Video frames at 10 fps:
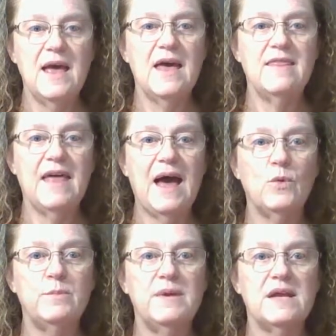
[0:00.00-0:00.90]
And that
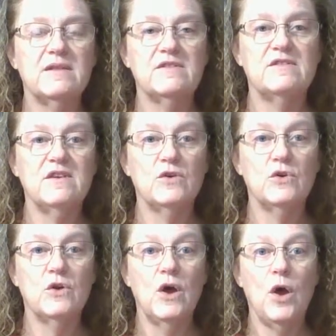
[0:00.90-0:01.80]
would be
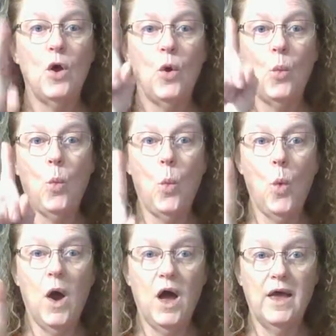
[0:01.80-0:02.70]
considered
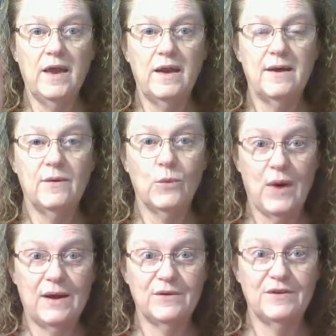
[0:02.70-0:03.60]
1
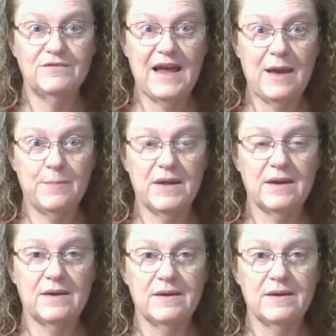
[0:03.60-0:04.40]
round of tapping.